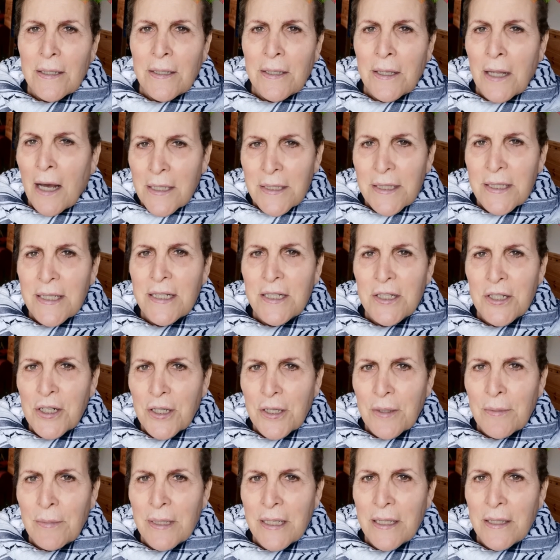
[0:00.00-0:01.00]
Nazi
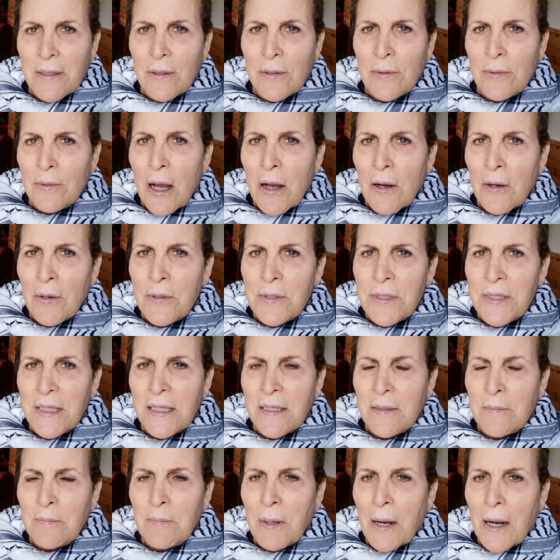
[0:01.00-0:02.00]
Germany arose
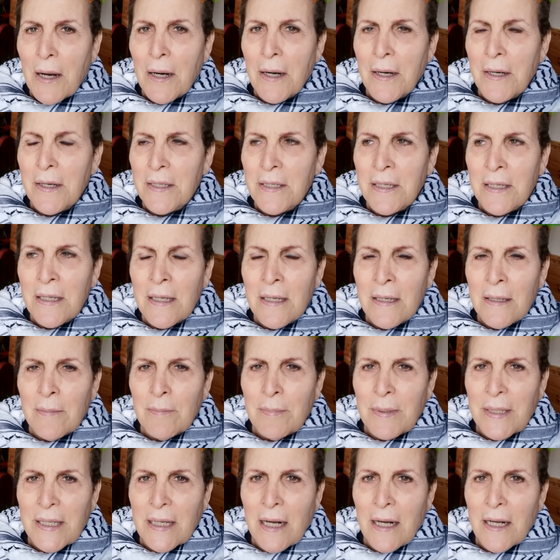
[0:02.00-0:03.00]
in part
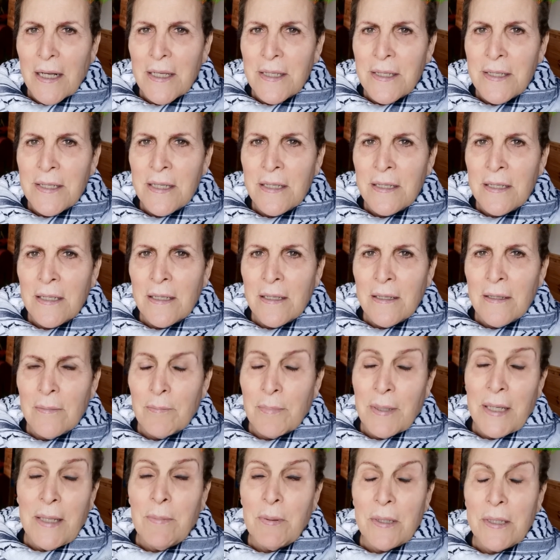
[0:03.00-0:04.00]
because
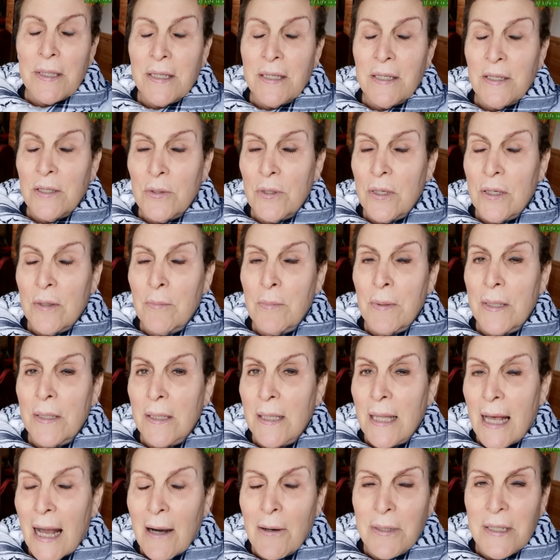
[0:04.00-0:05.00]
people in Europe
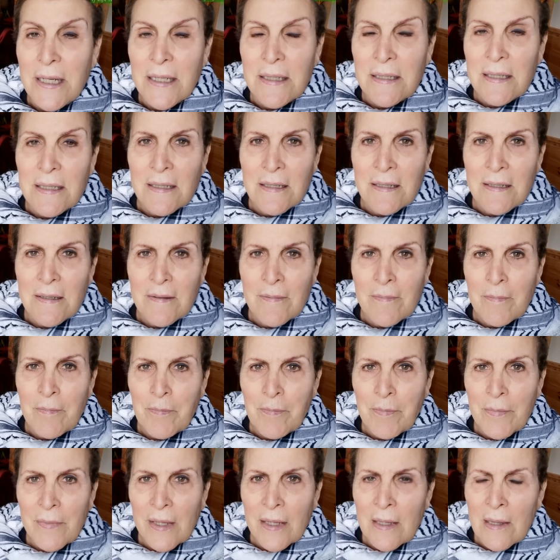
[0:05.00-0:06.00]
allowed it.
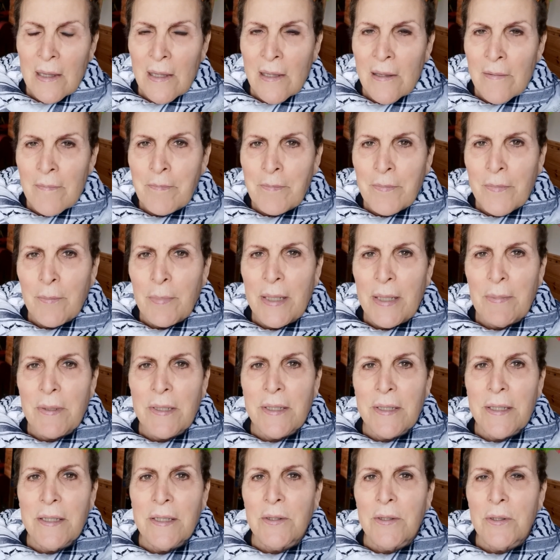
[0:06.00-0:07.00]

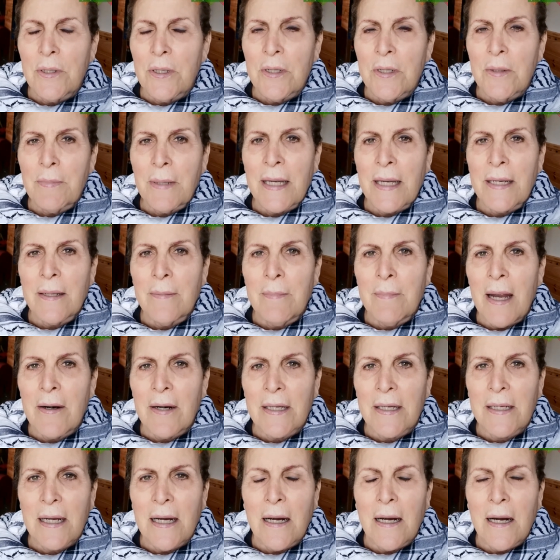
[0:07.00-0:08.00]
People in Europe and
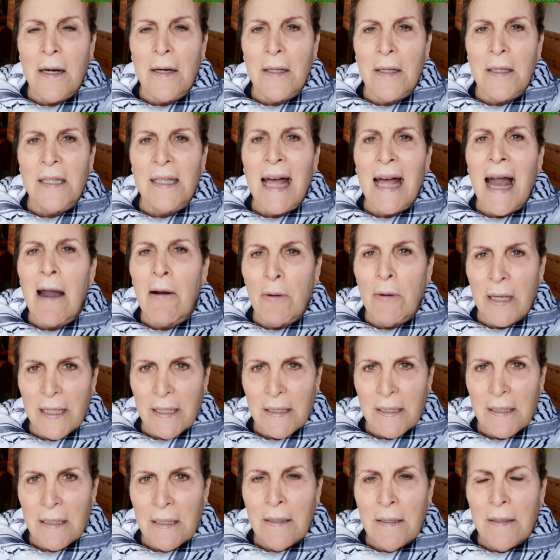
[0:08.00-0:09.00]
America are
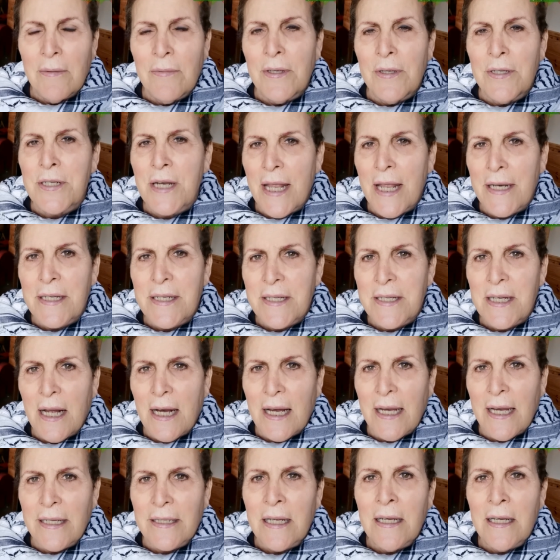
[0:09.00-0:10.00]
allowing the
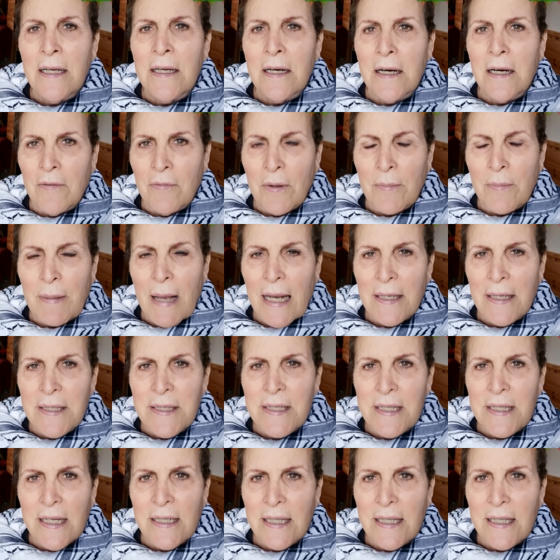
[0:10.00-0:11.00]
genocide of the
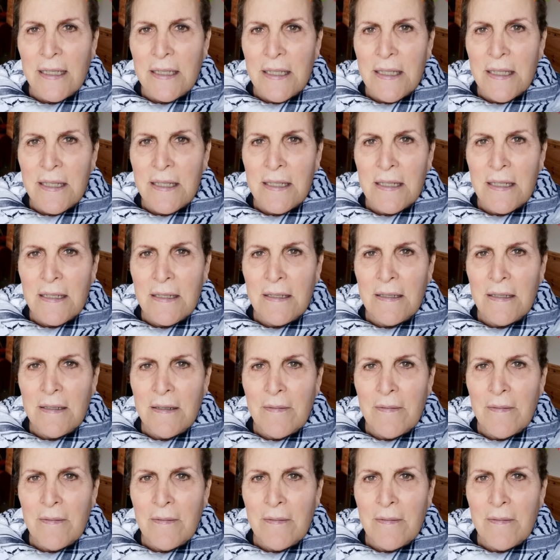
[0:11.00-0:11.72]
Palestinians.